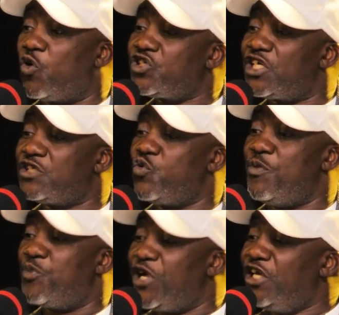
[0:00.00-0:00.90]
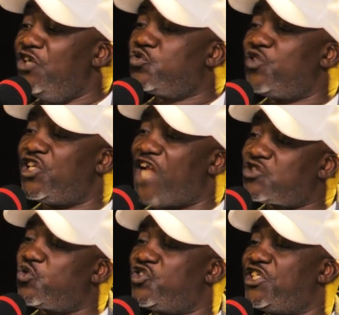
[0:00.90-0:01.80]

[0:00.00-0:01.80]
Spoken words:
coaches we bring into the national